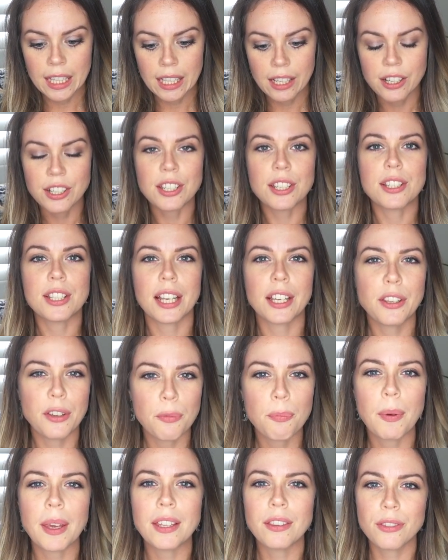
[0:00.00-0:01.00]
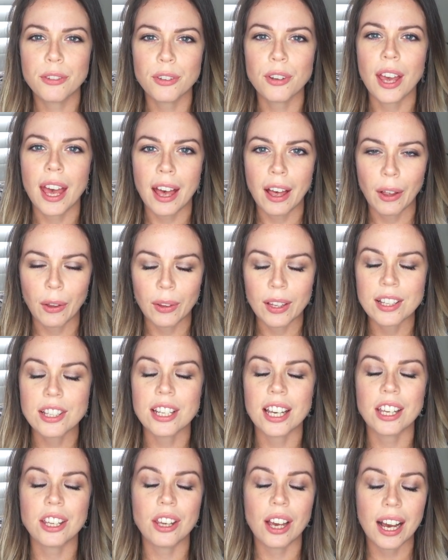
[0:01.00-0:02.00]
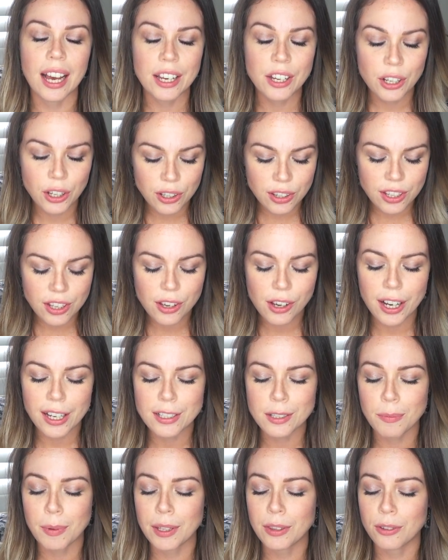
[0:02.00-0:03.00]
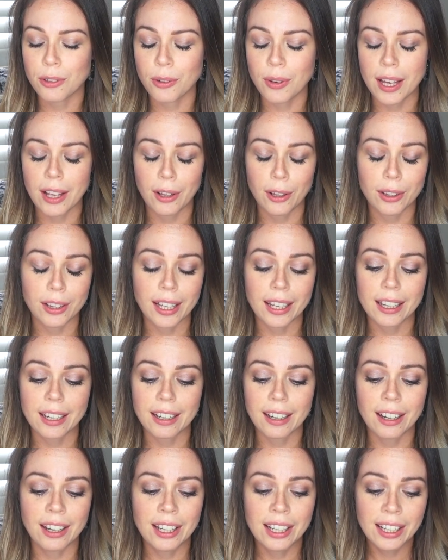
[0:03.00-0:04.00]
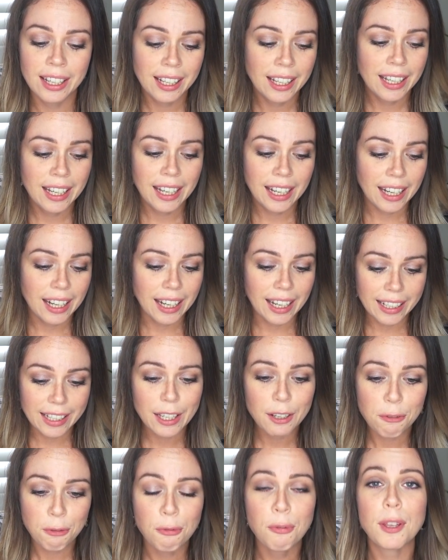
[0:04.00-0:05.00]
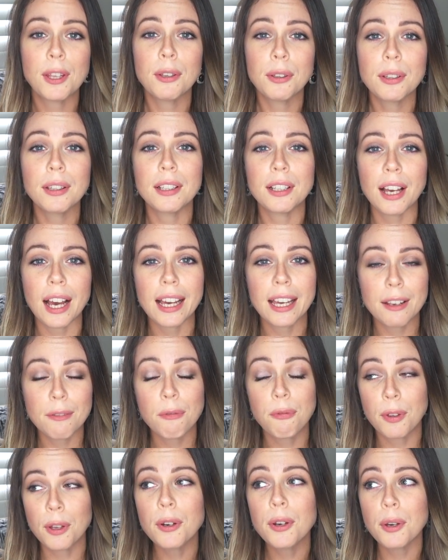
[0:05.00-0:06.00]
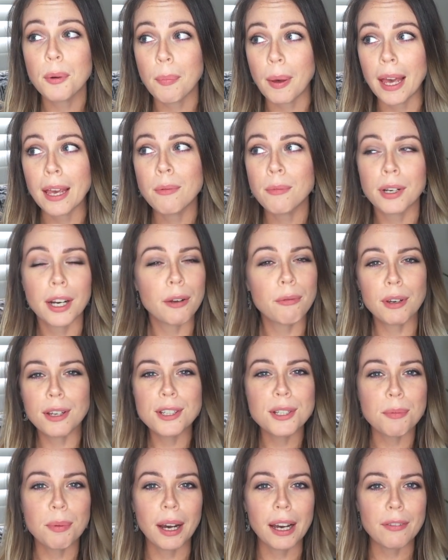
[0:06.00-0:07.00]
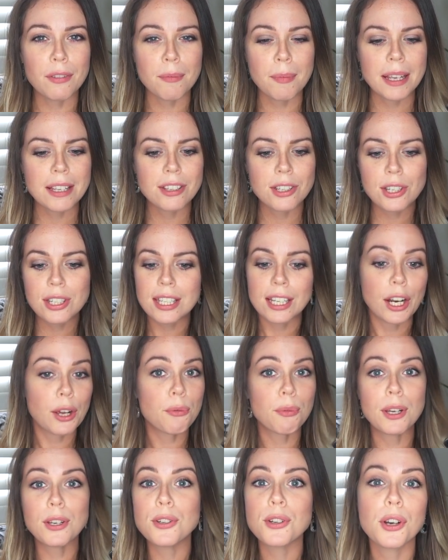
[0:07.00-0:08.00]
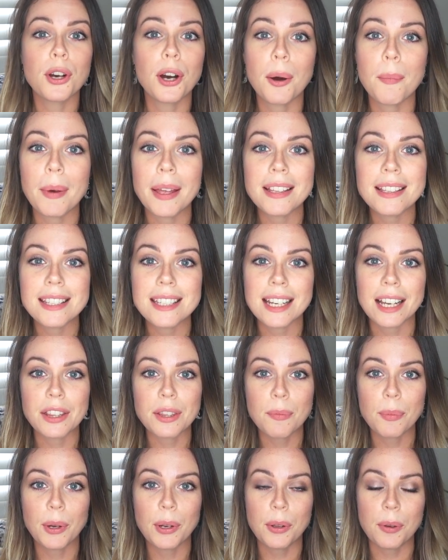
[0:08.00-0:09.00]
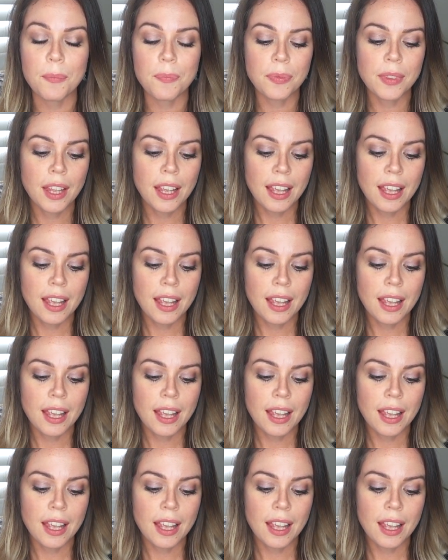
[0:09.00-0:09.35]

Because it's like you've been through hell. It's like, I know that you guys have been through hell, like I can feel your pain when I read your private messages and I read your comments down the bottom.